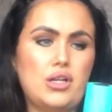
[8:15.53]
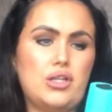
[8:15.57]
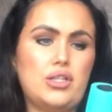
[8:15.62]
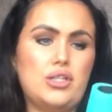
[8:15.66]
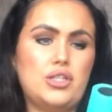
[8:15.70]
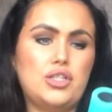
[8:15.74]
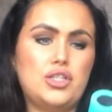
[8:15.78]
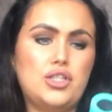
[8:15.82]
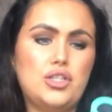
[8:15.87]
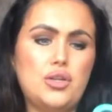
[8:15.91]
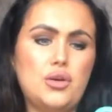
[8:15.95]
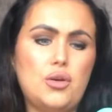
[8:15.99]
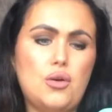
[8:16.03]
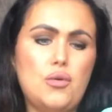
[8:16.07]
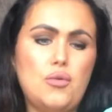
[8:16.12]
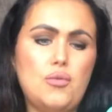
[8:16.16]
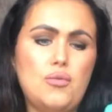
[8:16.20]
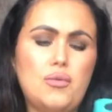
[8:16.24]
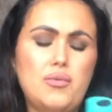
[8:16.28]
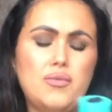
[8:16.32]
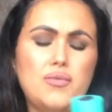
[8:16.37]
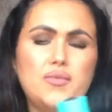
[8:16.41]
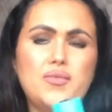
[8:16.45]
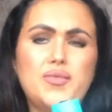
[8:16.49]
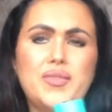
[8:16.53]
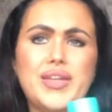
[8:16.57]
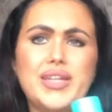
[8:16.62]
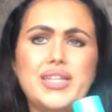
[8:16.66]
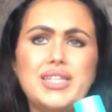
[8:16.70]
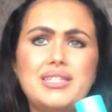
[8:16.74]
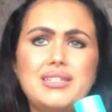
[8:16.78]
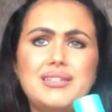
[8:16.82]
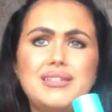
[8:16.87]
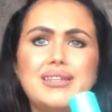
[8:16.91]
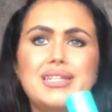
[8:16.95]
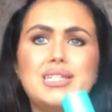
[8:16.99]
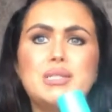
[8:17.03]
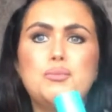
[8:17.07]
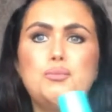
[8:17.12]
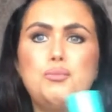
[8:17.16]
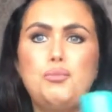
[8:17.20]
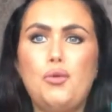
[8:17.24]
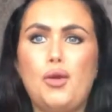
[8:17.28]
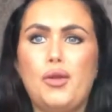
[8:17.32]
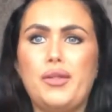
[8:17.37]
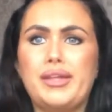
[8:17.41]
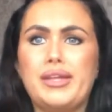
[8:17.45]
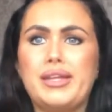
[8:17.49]
So this is
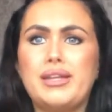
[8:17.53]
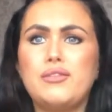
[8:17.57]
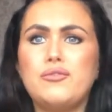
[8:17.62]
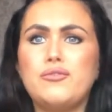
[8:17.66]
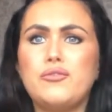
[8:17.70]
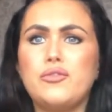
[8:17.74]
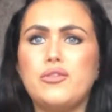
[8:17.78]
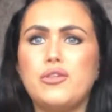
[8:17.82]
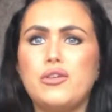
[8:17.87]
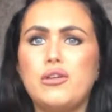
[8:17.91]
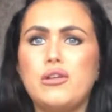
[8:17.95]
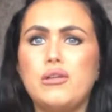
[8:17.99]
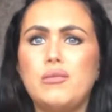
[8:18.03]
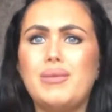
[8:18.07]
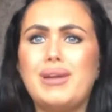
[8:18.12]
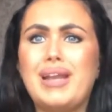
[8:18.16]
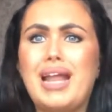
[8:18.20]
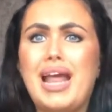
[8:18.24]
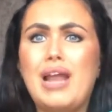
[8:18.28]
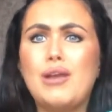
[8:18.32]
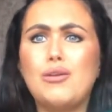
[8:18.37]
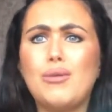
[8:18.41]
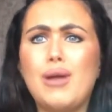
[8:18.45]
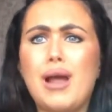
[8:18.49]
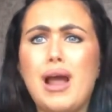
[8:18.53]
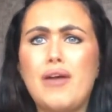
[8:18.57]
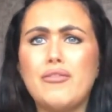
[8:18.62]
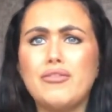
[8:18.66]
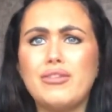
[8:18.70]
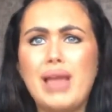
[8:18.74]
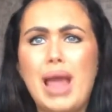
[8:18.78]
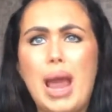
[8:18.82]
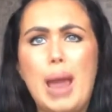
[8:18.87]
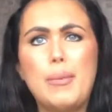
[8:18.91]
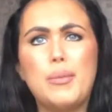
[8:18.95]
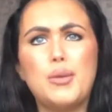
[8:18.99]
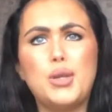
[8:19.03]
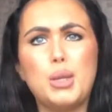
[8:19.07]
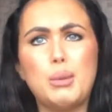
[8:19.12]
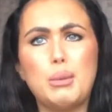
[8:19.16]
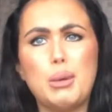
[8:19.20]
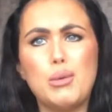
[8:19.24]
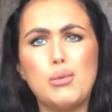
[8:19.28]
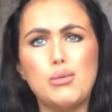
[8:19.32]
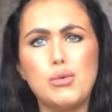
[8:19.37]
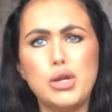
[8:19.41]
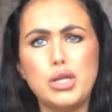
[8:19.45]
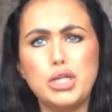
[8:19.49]
brilliant for when I don't have time to do my
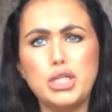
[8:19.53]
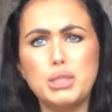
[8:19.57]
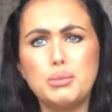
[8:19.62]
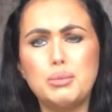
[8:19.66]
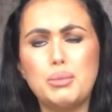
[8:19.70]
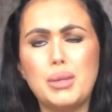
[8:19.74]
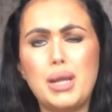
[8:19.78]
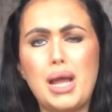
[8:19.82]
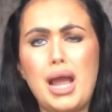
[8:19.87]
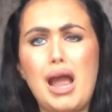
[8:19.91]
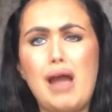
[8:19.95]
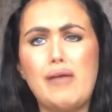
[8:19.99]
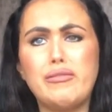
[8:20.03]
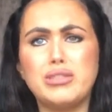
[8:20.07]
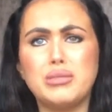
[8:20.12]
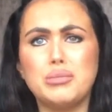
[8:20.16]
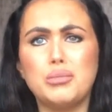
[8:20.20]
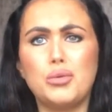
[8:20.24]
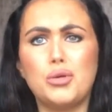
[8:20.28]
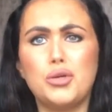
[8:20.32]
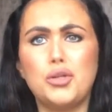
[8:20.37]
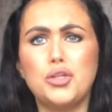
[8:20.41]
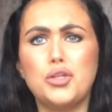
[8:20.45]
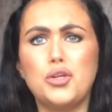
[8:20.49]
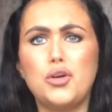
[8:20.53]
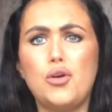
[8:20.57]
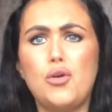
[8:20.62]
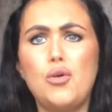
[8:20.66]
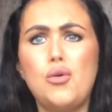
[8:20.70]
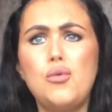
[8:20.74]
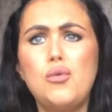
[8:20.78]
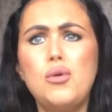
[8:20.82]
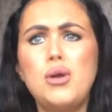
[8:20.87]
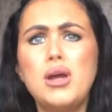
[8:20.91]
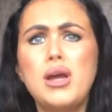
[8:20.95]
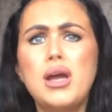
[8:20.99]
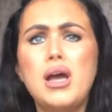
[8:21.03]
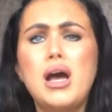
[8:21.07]
root, but I have somewhere to go.